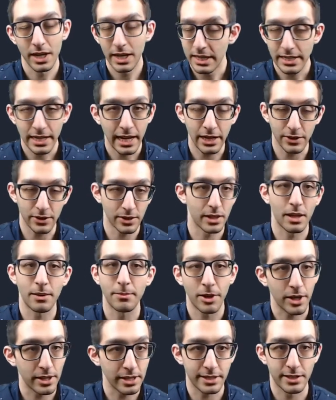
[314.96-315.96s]
Now you could
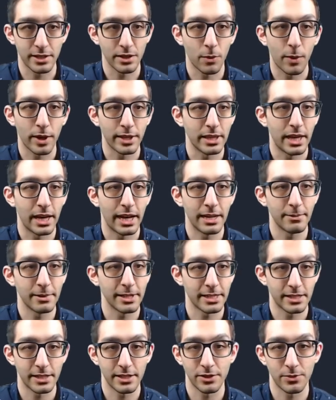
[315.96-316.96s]
lump all this into one line
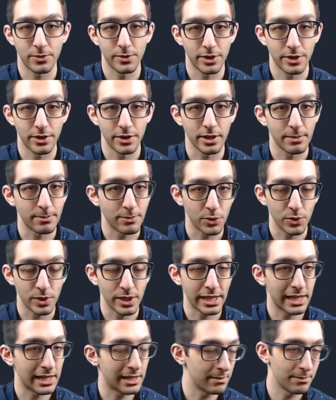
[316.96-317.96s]
because this is returning a
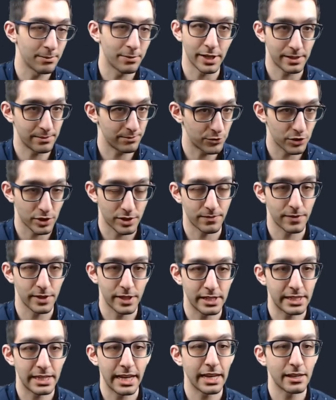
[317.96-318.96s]
Boolean, but just for
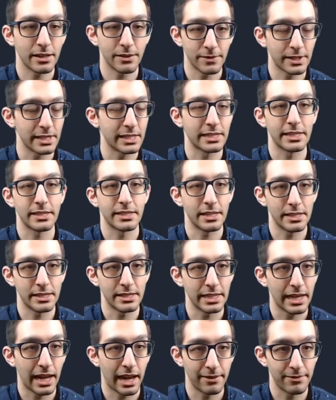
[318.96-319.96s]
the sake of
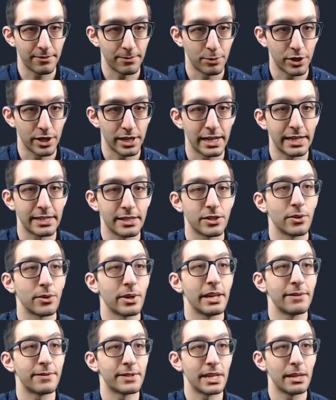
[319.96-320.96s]
consistency, I've put it as its own
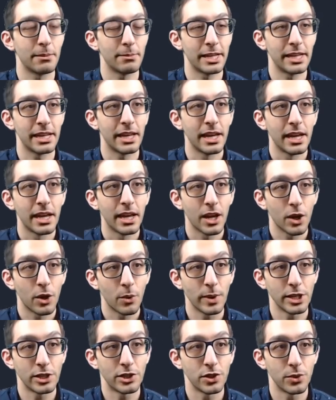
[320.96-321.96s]
if statement.
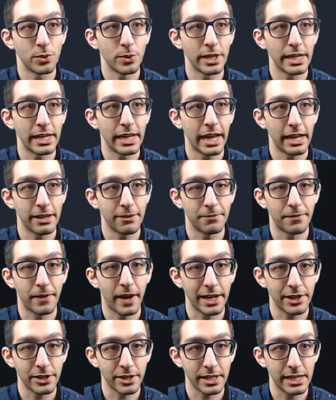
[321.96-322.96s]
We do need a
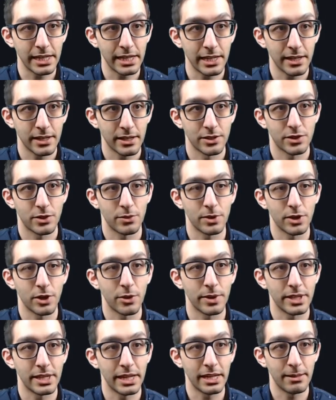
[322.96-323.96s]
fire key. So we'll
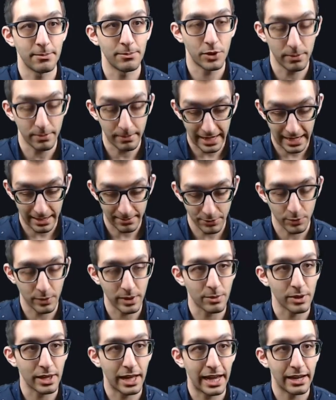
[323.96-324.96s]
go into input map, we
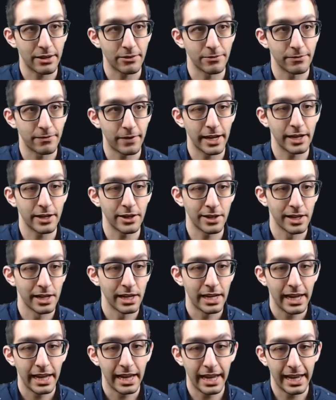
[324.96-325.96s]
will add fire,
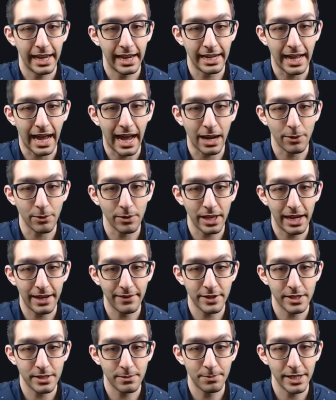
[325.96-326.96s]
and I will
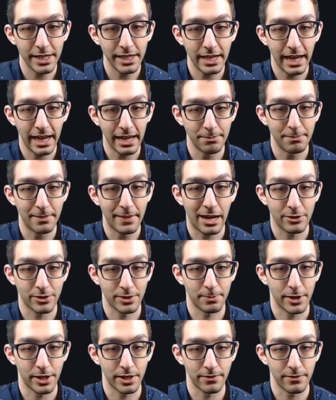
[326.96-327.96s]
have this be a mouse
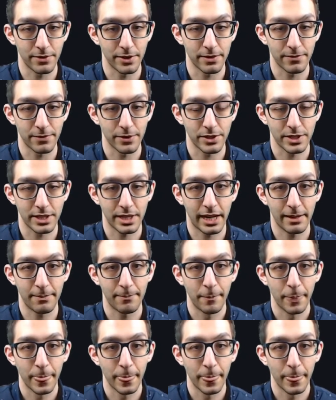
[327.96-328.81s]
button for the first time.